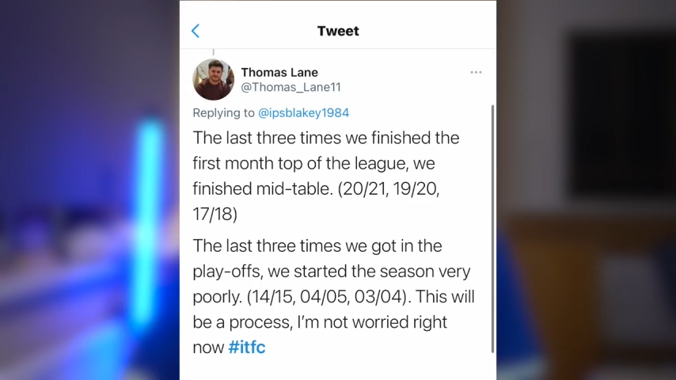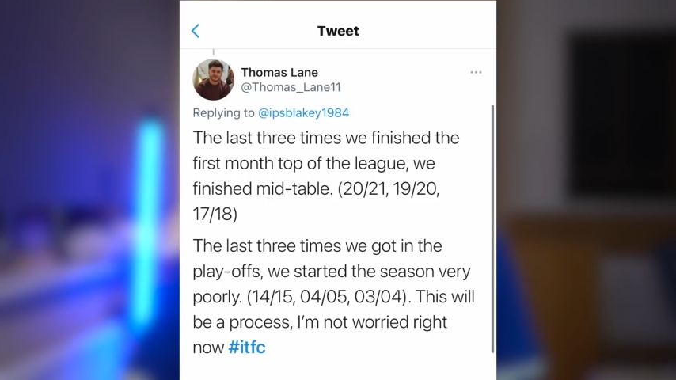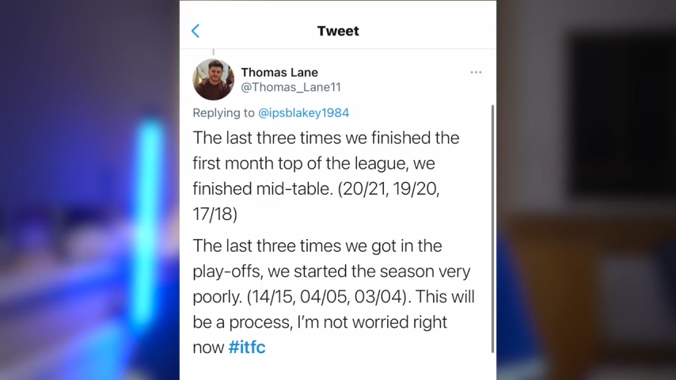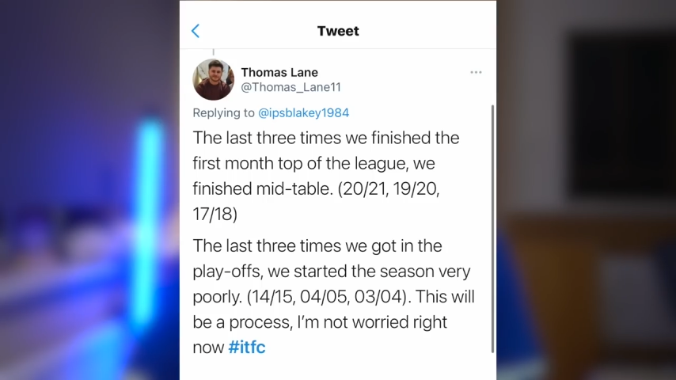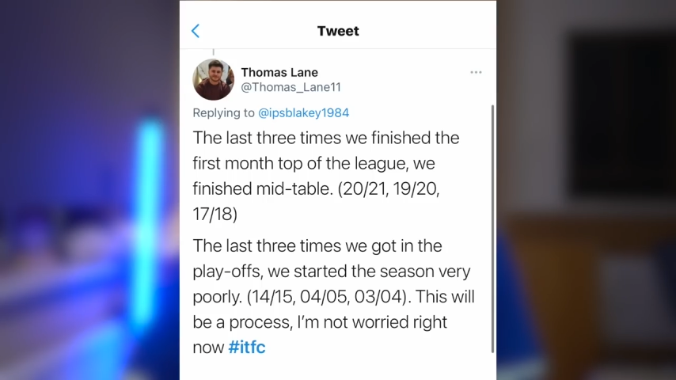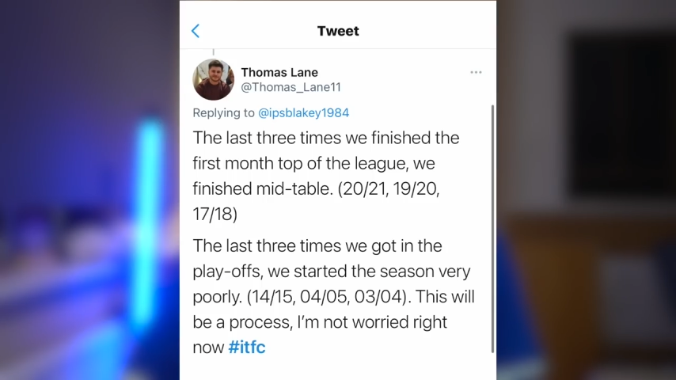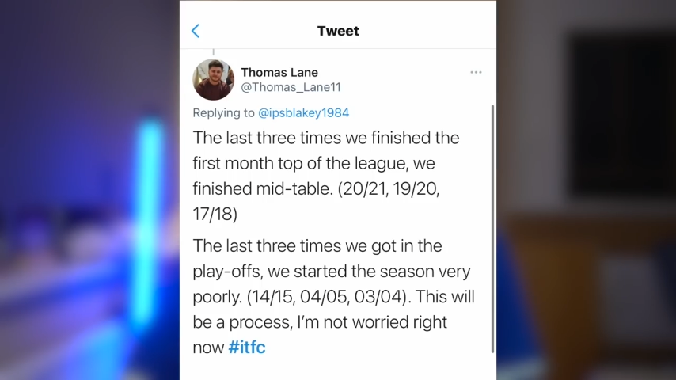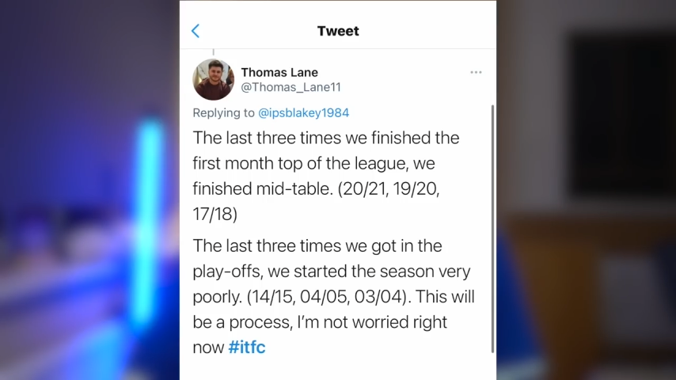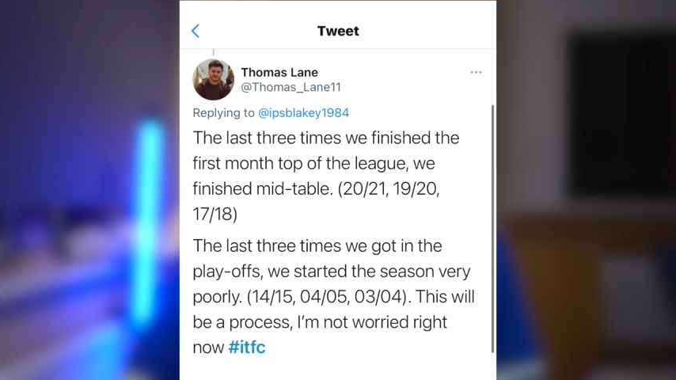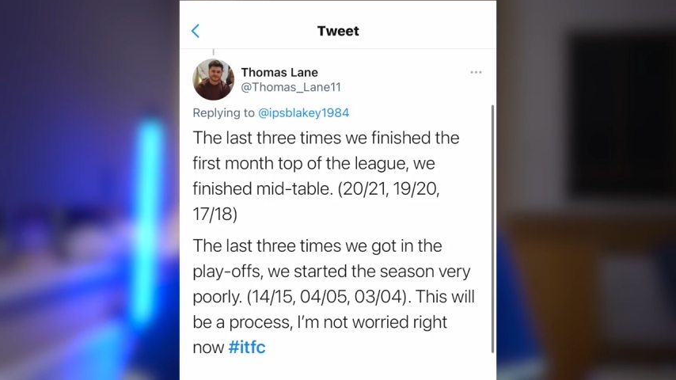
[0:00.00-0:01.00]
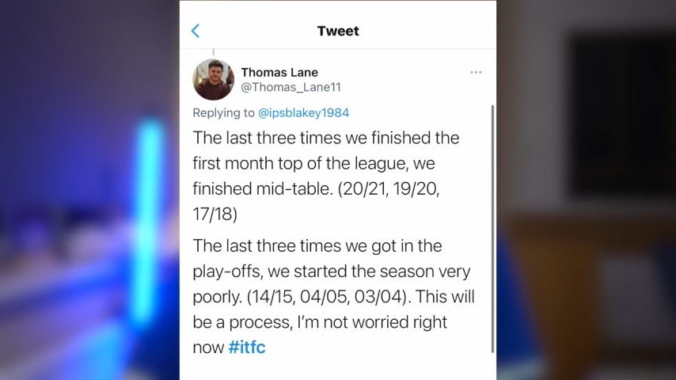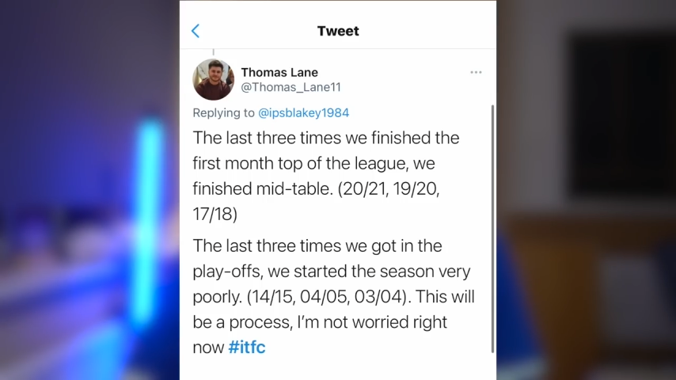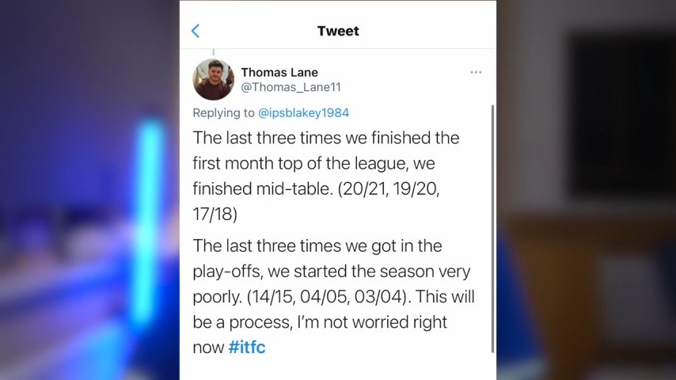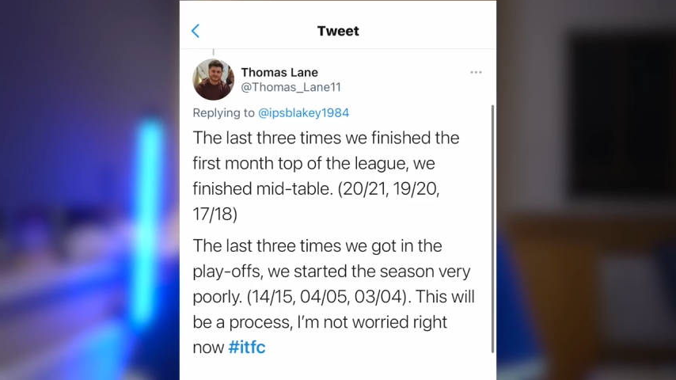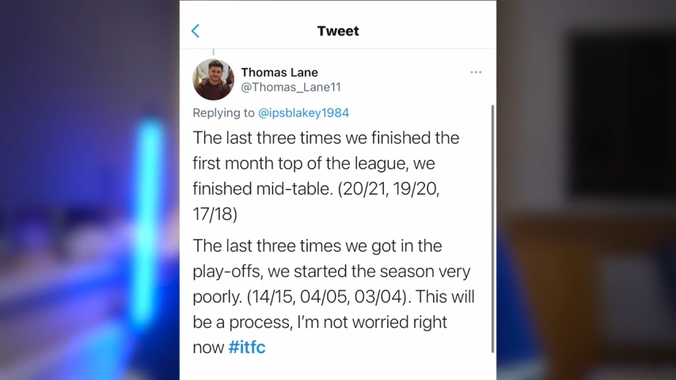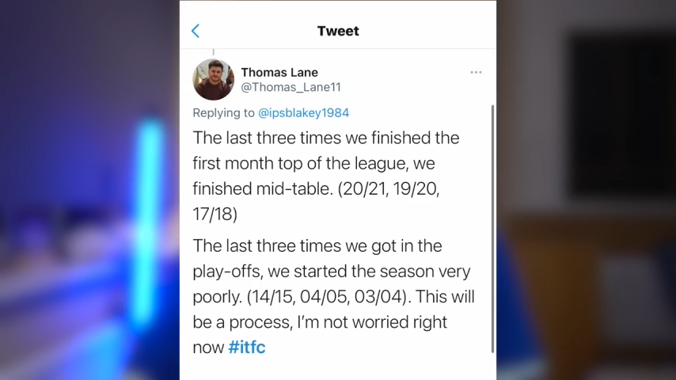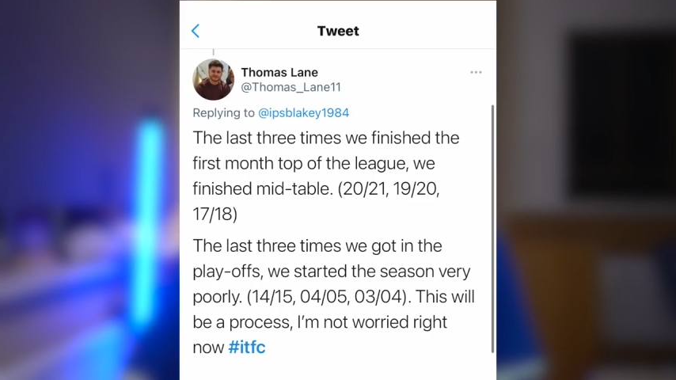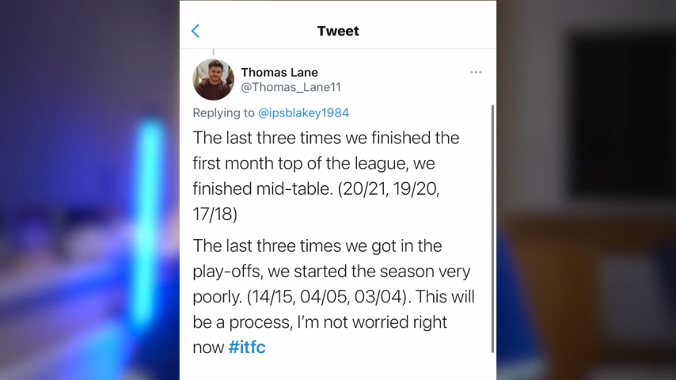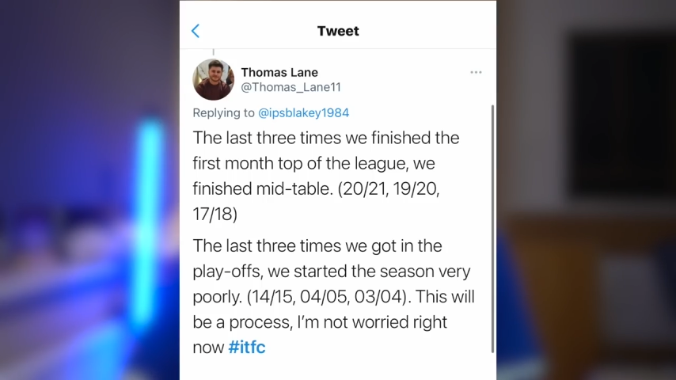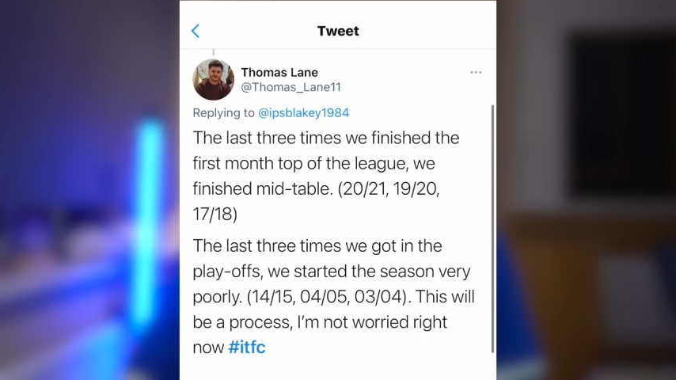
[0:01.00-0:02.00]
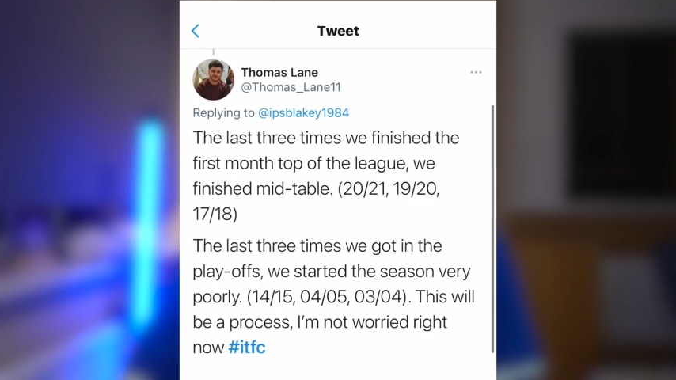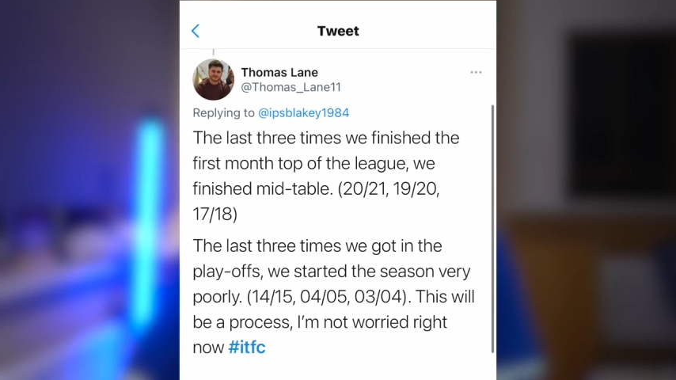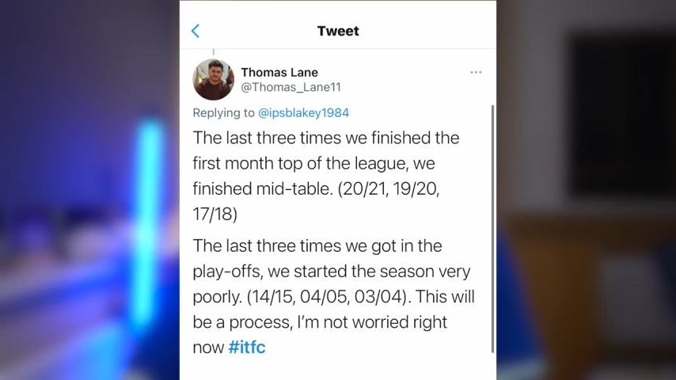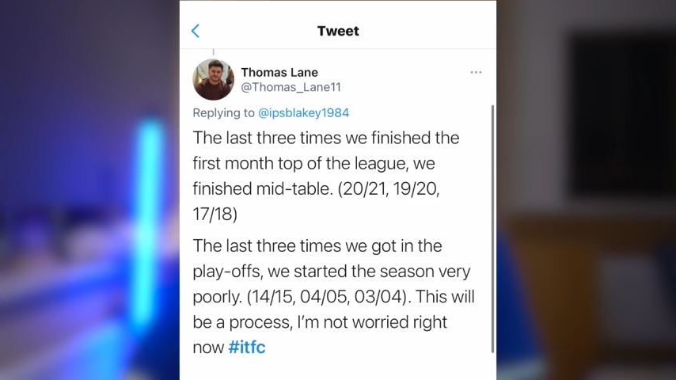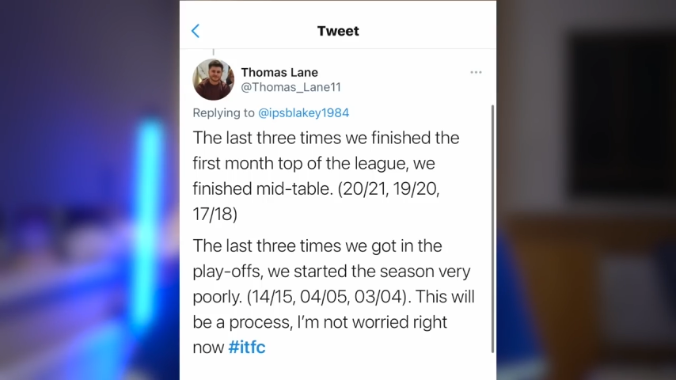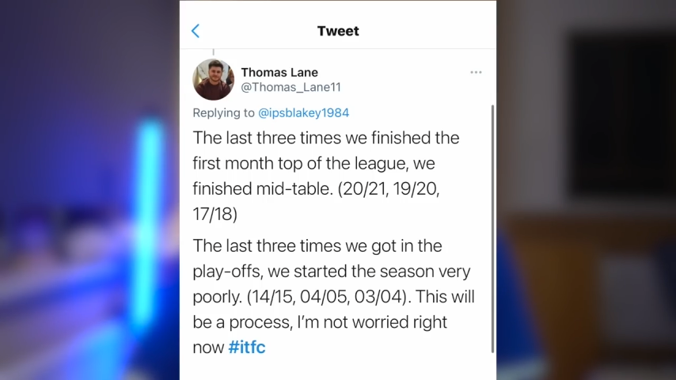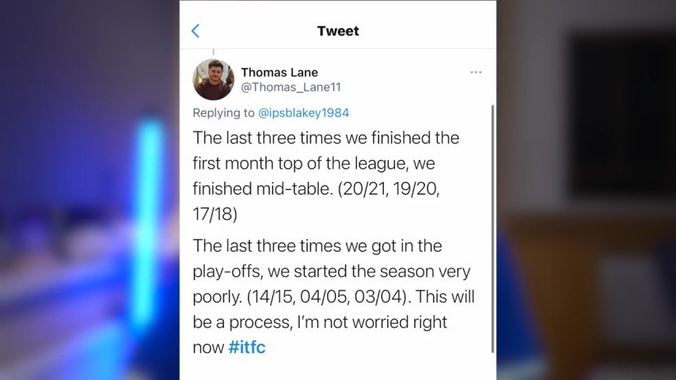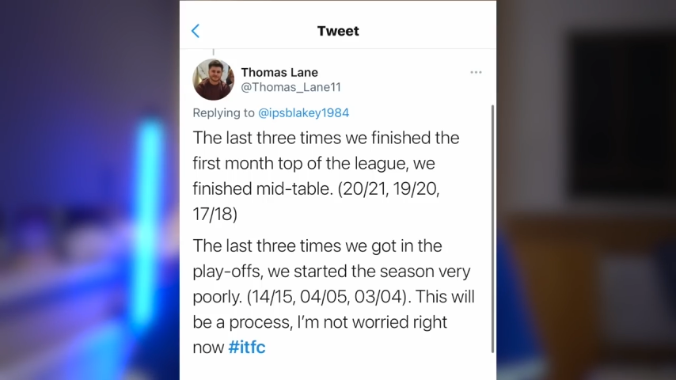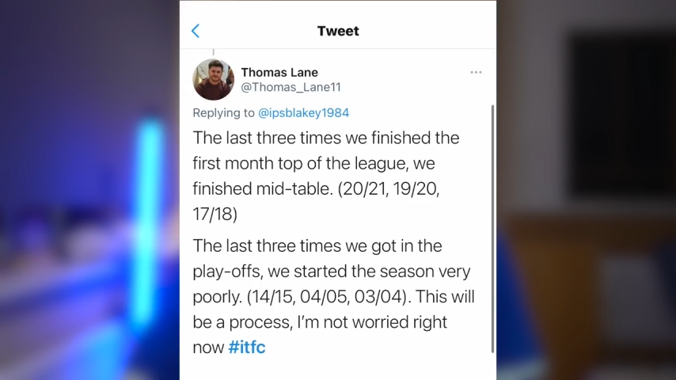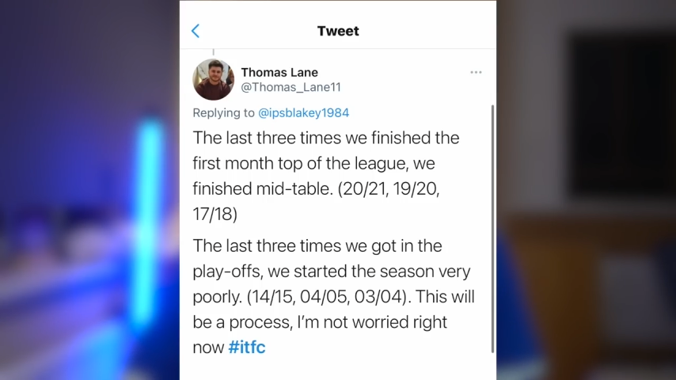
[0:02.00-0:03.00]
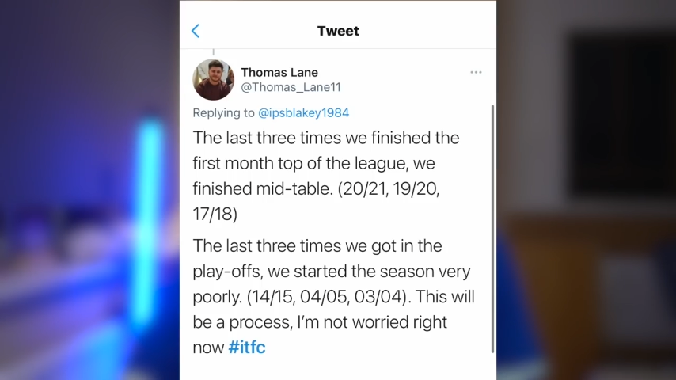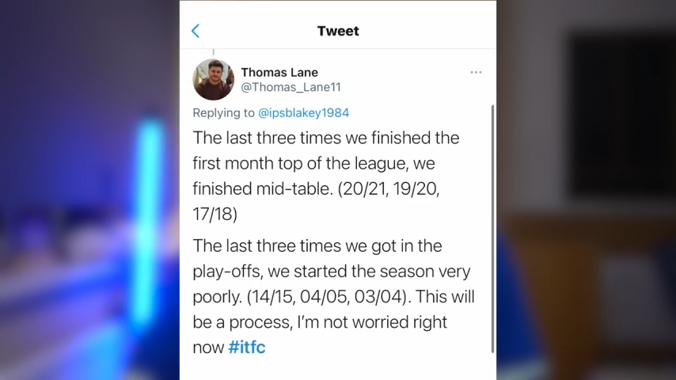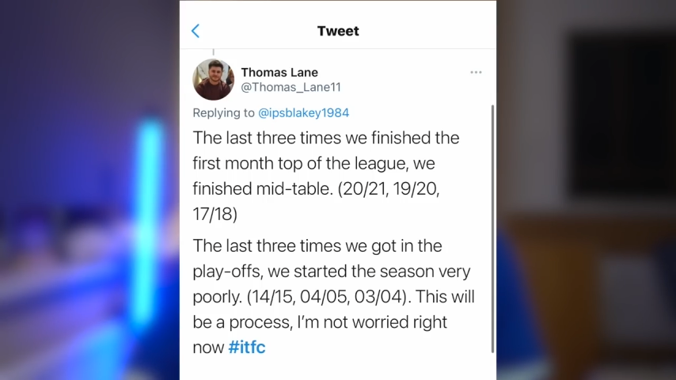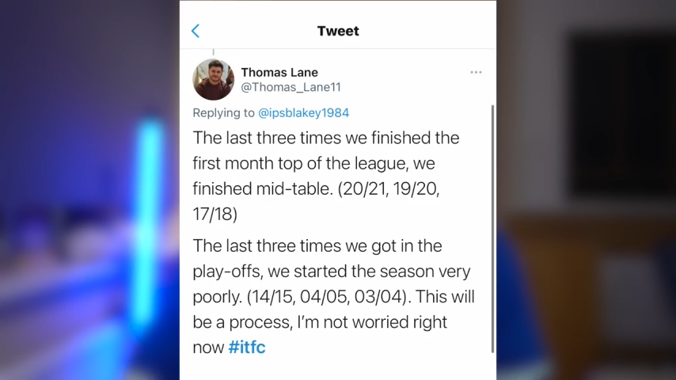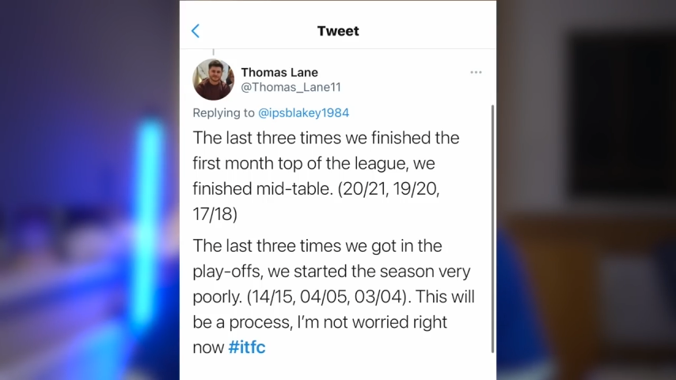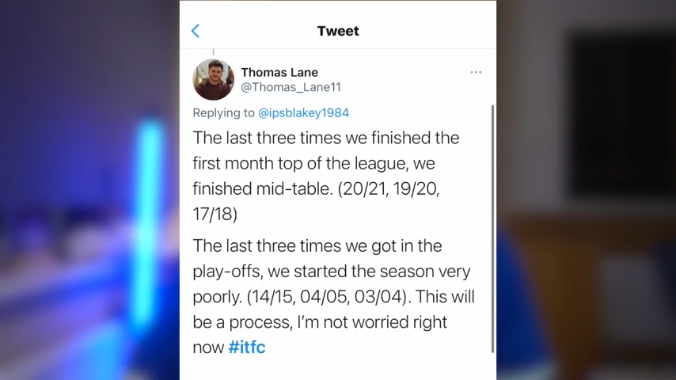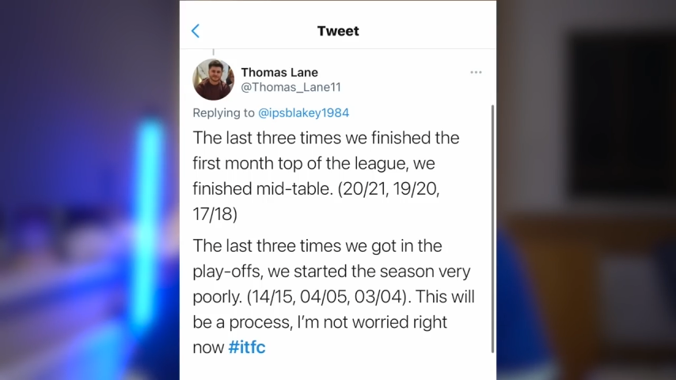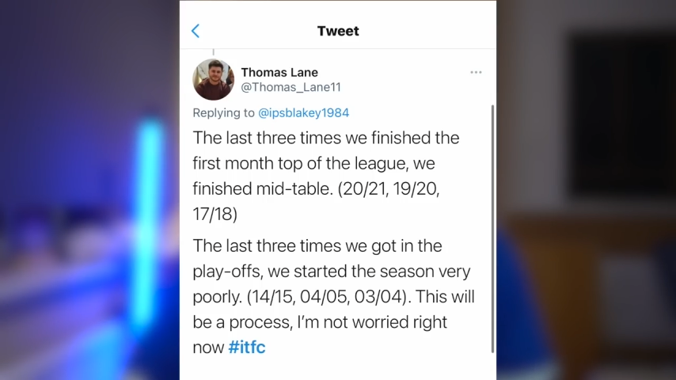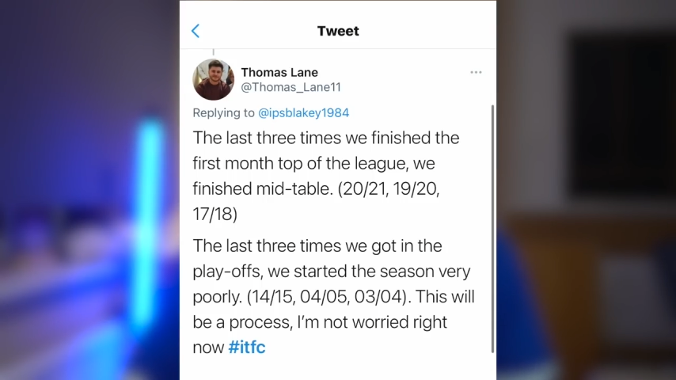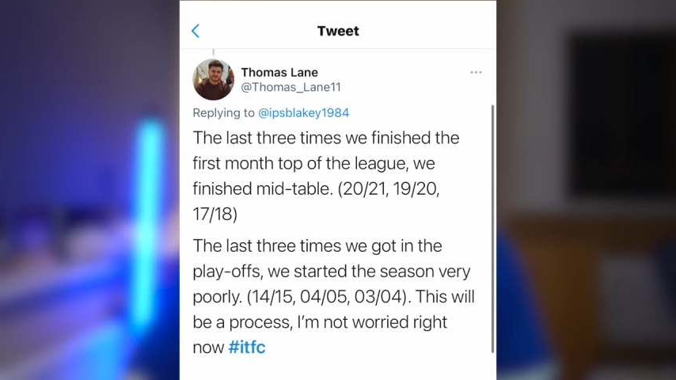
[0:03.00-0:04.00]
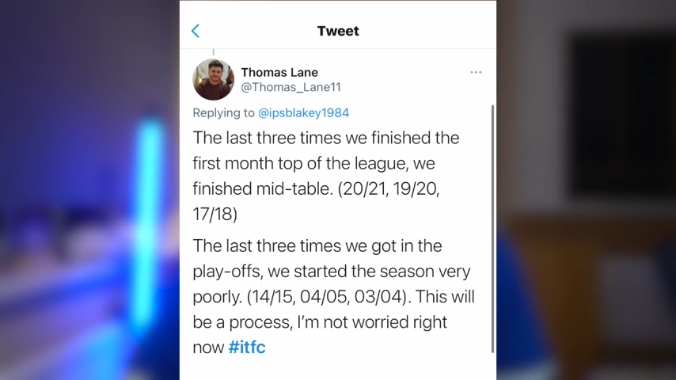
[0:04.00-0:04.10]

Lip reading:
[unreadable: no face in view]